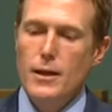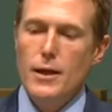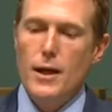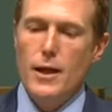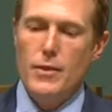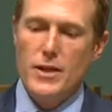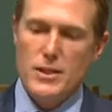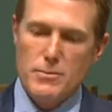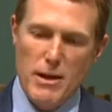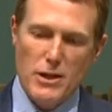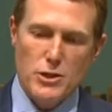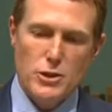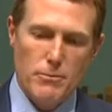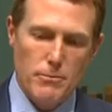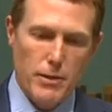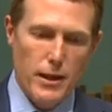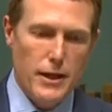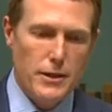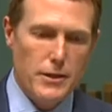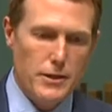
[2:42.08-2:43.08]
And there's much
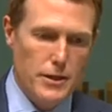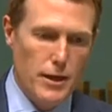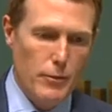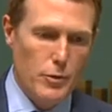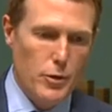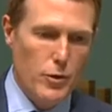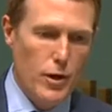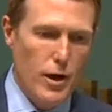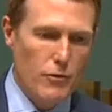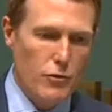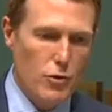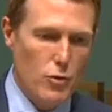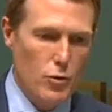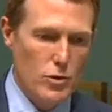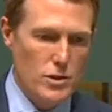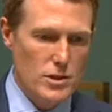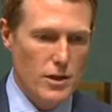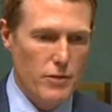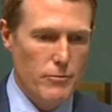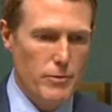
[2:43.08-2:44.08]
complaint in WA, of
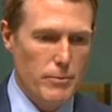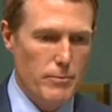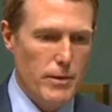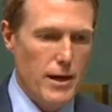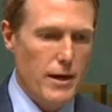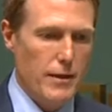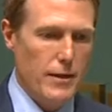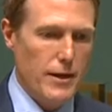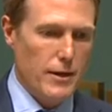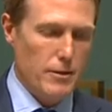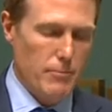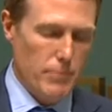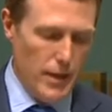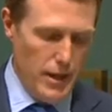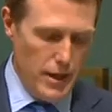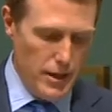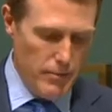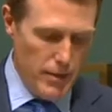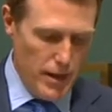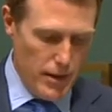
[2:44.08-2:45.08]
course, and I've been a part of that
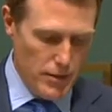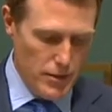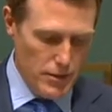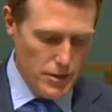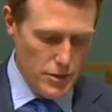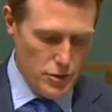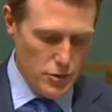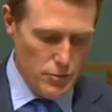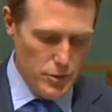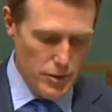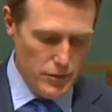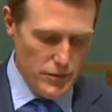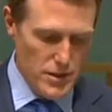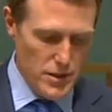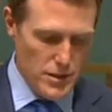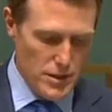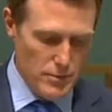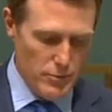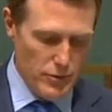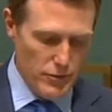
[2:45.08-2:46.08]
complaint about the distributive
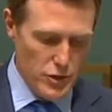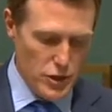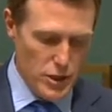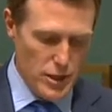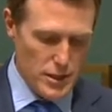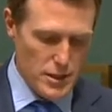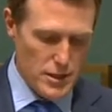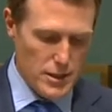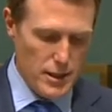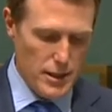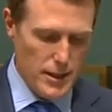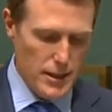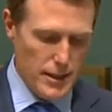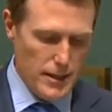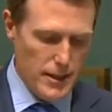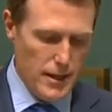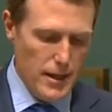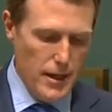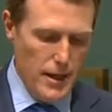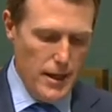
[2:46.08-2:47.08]
system of
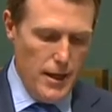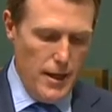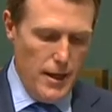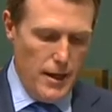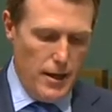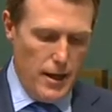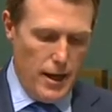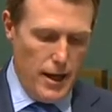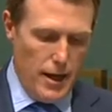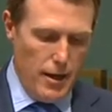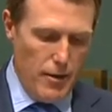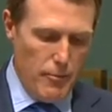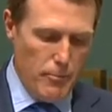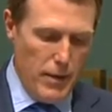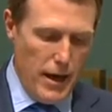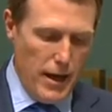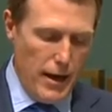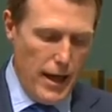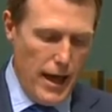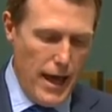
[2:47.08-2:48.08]
GST. Uh,
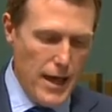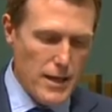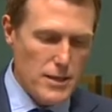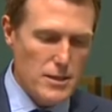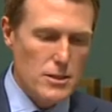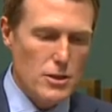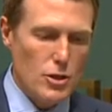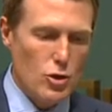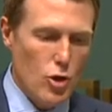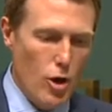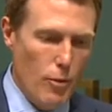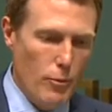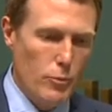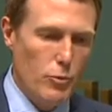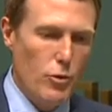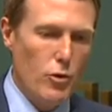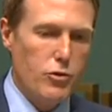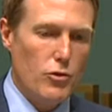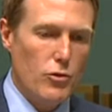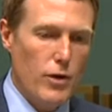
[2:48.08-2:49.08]
but as the
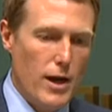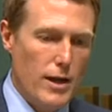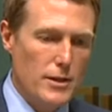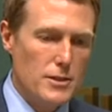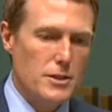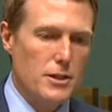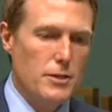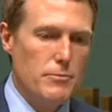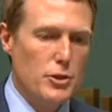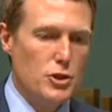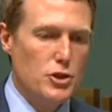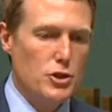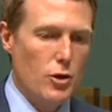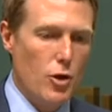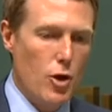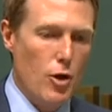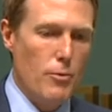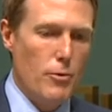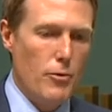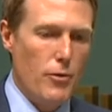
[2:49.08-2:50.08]
Commonwealth Grants Commission
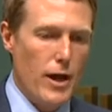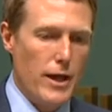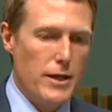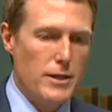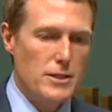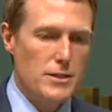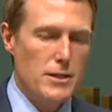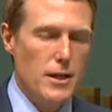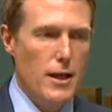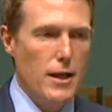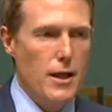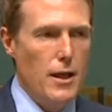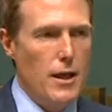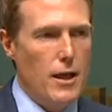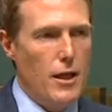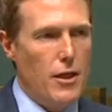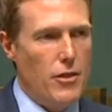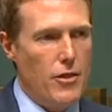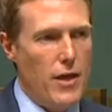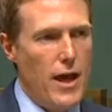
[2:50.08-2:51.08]
operates,
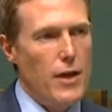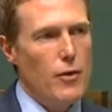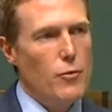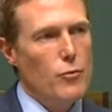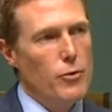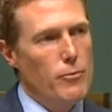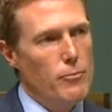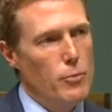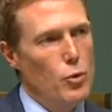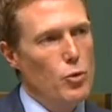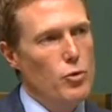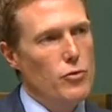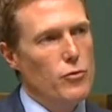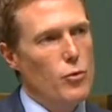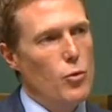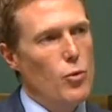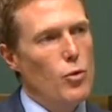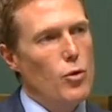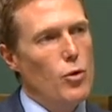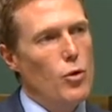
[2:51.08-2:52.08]
that
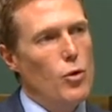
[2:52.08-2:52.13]
removal